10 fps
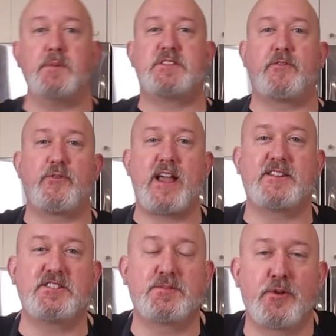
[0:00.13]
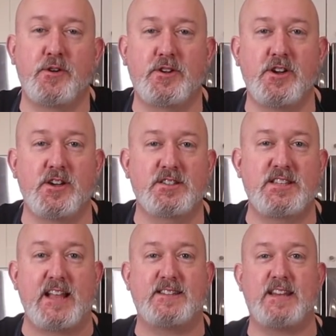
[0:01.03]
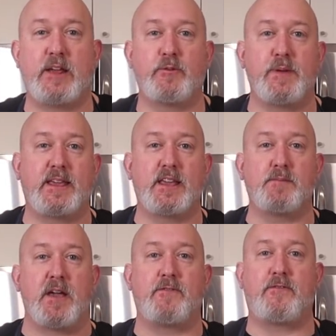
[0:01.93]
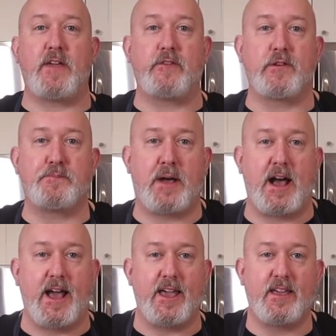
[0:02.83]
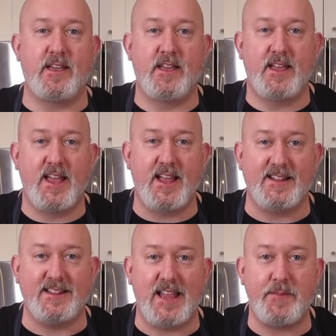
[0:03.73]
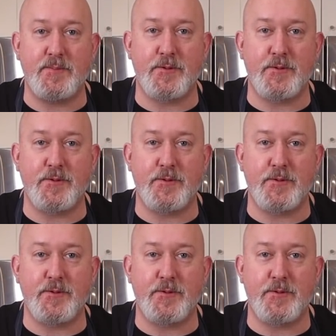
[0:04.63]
Chef Frank, this is Protocooks, and today we're making my favorite pie, lemon